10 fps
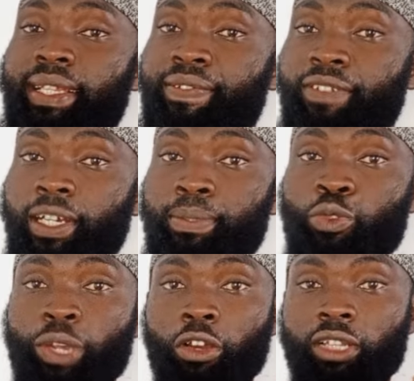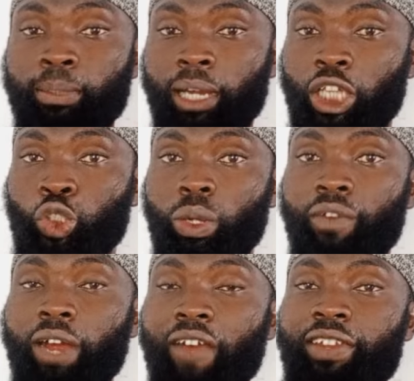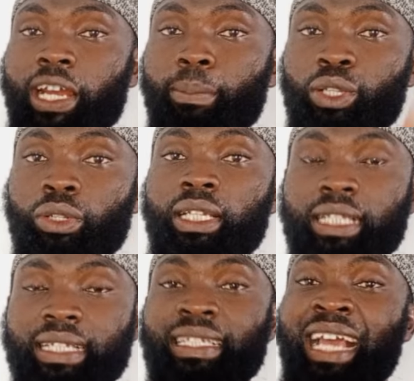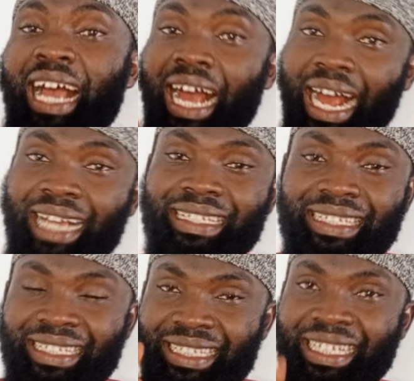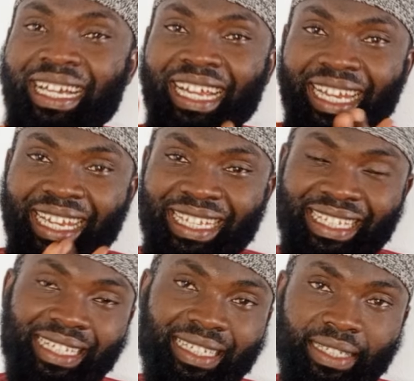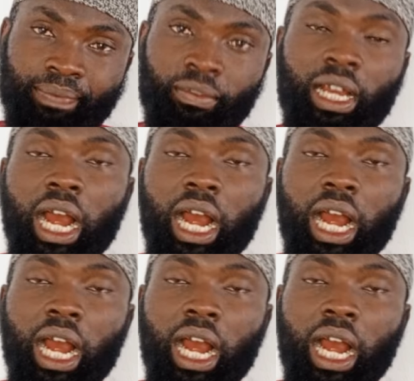These verbs, we call them adjwaf, having their middle letters as sick letters.